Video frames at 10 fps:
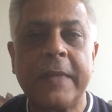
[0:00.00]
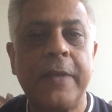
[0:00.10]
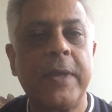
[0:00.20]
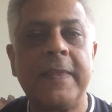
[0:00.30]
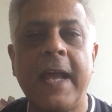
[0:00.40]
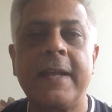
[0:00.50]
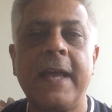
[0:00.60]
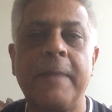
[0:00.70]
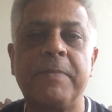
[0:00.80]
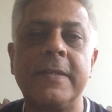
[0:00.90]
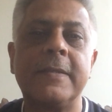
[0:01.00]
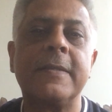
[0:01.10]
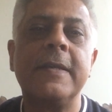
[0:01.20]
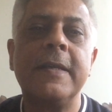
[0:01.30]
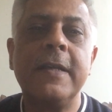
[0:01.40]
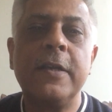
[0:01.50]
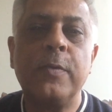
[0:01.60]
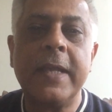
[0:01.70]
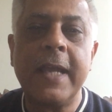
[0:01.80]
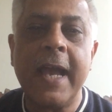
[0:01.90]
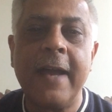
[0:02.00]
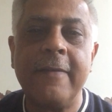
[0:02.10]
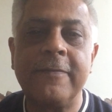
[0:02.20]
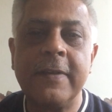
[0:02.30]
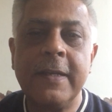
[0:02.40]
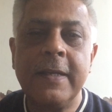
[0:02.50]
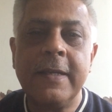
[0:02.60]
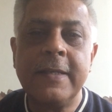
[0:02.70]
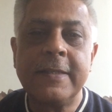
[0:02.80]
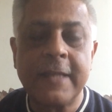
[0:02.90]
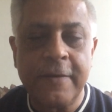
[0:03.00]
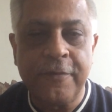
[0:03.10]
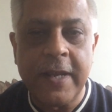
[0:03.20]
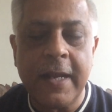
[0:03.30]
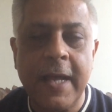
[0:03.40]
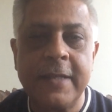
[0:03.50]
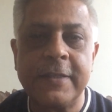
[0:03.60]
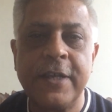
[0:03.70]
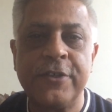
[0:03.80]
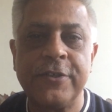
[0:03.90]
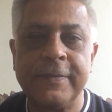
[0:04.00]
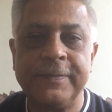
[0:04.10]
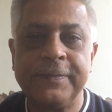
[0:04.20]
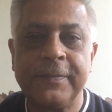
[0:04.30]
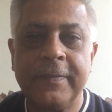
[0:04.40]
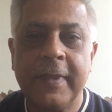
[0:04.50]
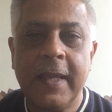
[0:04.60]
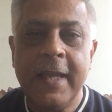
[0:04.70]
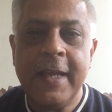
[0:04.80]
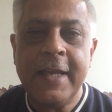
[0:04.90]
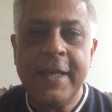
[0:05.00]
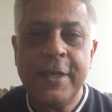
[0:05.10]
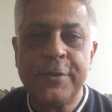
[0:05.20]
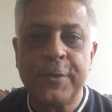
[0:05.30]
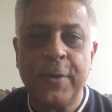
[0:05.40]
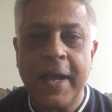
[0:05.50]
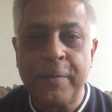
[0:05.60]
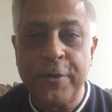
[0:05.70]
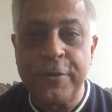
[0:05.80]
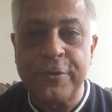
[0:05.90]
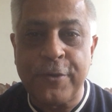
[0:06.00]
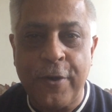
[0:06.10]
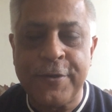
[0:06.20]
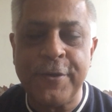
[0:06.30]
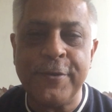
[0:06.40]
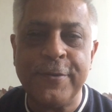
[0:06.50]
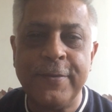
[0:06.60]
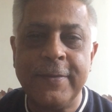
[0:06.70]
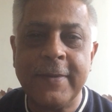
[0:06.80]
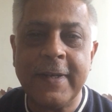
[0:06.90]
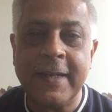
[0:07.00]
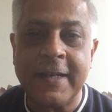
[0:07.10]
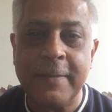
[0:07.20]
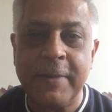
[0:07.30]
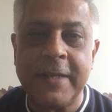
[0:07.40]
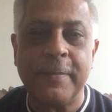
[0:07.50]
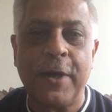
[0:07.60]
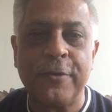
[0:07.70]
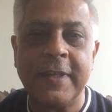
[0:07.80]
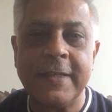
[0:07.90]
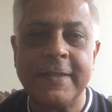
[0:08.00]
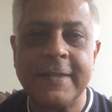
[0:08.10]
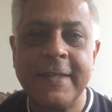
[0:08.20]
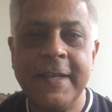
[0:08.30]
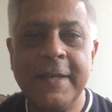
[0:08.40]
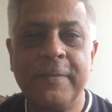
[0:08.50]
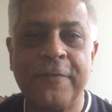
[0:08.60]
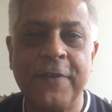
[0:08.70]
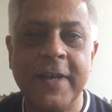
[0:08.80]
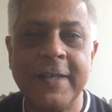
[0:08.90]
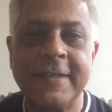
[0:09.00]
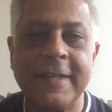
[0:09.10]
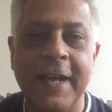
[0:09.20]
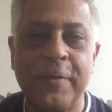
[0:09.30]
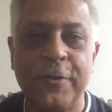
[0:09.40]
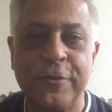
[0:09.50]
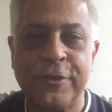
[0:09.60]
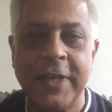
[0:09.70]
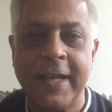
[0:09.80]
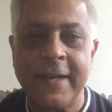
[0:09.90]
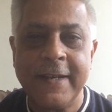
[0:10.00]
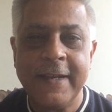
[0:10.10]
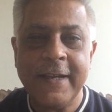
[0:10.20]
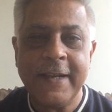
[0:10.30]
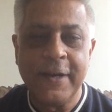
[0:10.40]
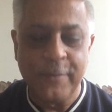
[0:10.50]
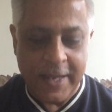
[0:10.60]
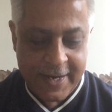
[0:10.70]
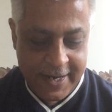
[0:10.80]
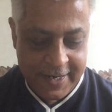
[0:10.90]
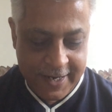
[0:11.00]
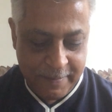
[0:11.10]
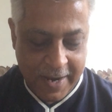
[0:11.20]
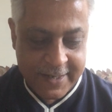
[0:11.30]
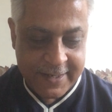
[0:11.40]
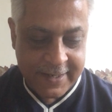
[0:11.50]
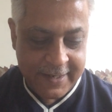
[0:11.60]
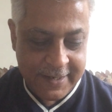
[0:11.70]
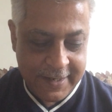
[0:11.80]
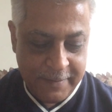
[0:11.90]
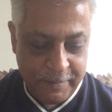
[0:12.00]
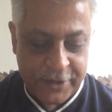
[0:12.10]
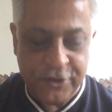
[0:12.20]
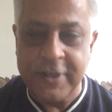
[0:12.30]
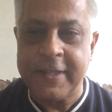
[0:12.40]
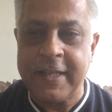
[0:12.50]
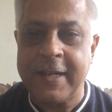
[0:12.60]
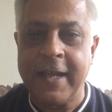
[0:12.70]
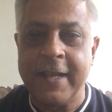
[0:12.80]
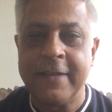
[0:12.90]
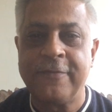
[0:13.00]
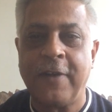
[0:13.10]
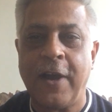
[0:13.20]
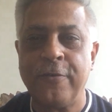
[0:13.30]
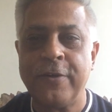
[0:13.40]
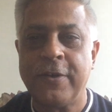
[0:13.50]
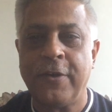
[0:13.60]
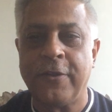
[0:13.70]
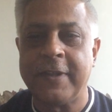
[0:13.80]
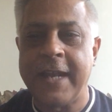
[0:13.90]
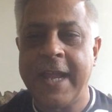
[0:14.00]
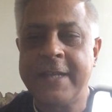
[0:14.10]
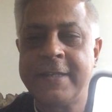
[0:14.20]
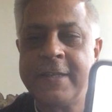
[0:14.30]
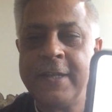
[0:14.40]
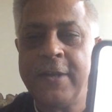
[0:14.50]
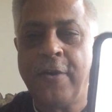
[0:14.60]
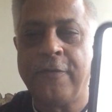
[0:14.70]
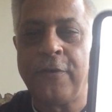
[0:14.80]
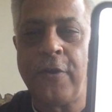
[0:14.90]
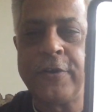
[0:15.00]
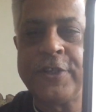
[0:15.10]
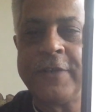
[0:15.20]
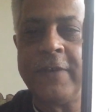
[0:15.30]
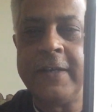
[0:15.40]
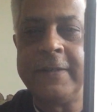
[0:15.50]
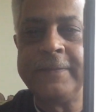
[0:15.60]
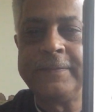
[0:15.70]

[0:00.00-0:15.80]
and when that happens, we have self-realization. So I'm going to talk to you a little bit about this, but first I'm going to share a very enigmatic picture that I found on the net of Lord Shiva.